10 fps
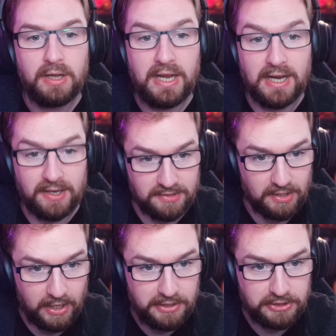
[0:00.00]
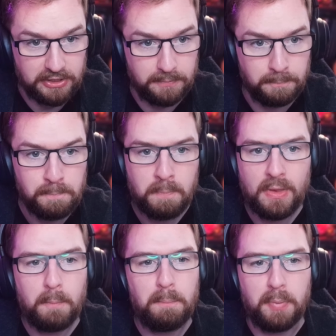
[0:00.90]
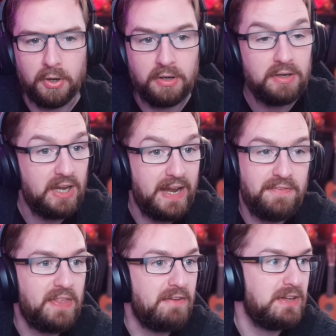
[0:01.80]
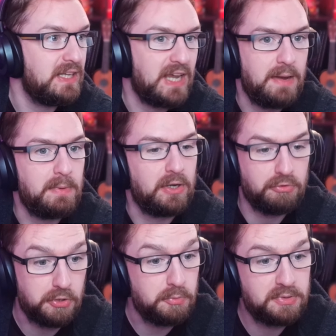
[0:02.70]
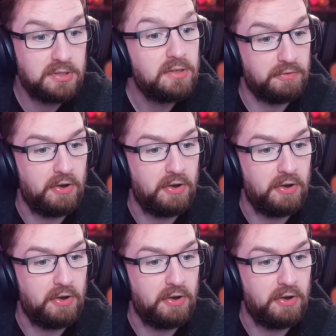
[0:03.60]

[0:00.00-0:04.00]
in isolation, but if they're in the game in groups, for